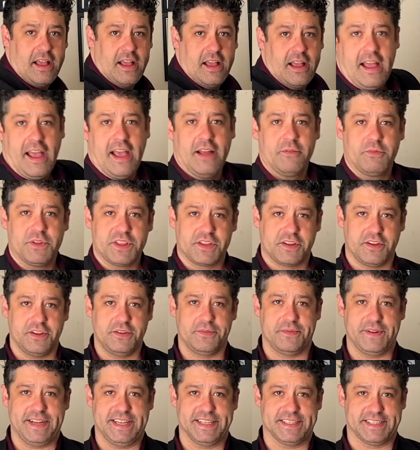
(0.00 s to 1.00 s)
And with
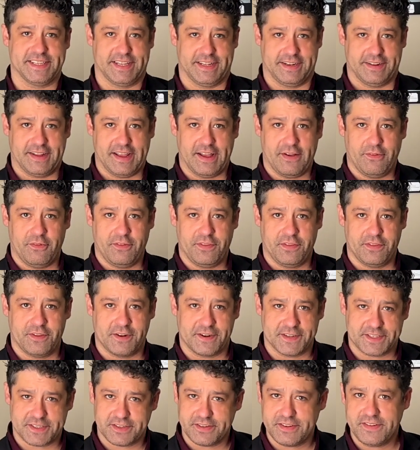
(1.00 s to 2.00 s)
good reason. There
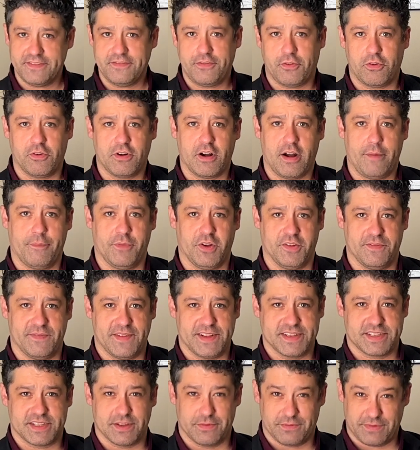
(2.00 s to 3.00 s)
are certain forearm
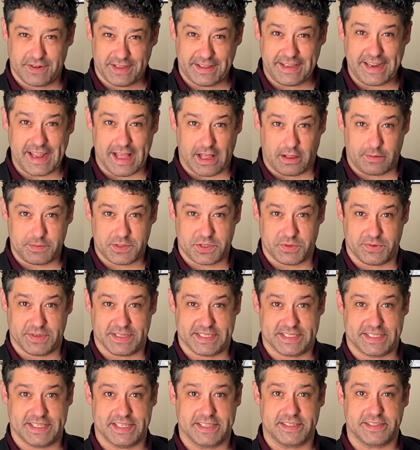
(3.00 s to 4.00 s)
movements that really help to
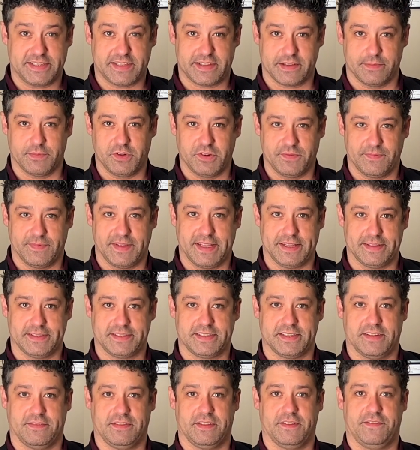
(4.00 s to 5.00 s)
assist the movements
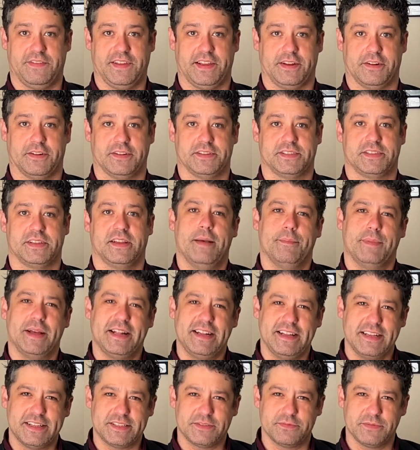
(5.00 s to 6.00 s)
of the fingers. But
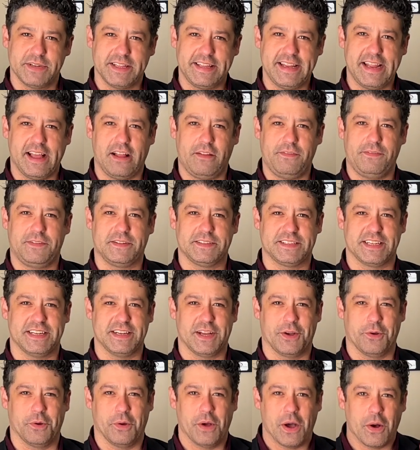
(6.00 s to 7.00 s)
it's really helpful to
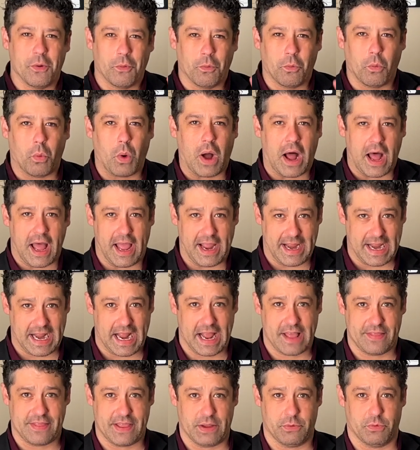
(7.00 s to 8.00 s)
know why
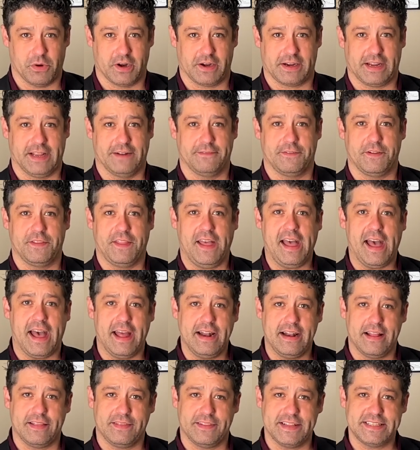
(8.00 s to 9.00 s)
they work. And for
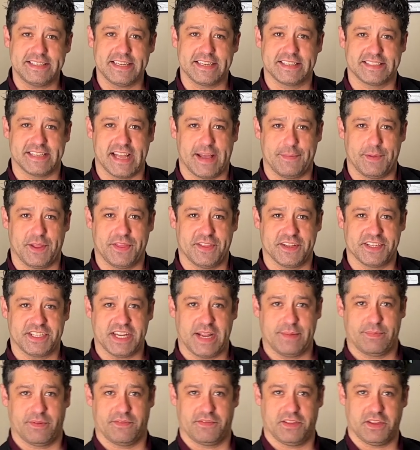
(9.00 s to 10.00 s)
that, let's examine the
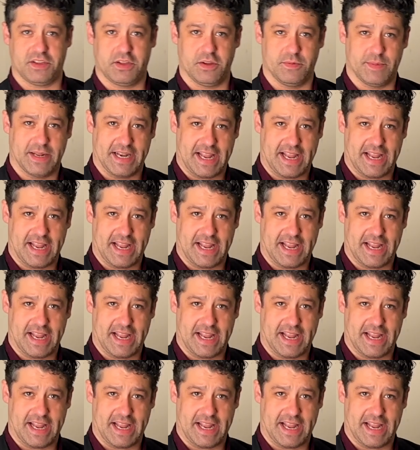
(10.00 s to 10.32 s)
shape of the human